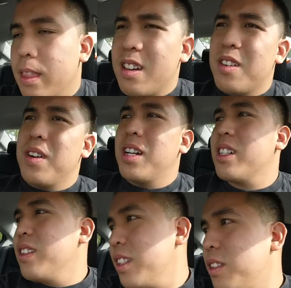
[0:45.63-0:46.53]
why want to
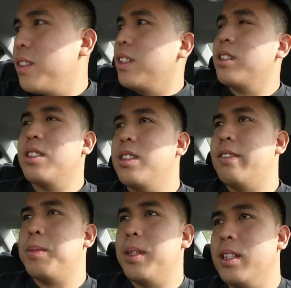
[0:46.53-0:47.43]
go this way. Oh,
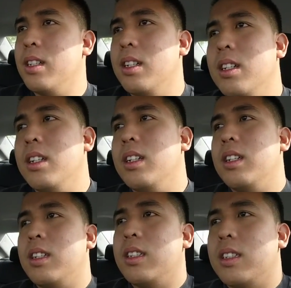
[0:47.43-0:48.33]
never mind.
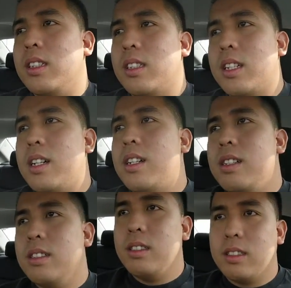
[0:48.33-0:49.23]

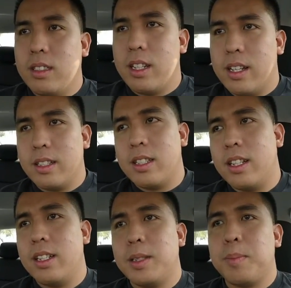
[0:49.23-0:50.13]
So, yeah,
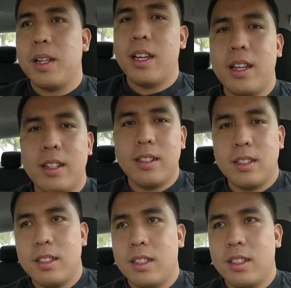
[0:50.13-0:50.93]
today's plan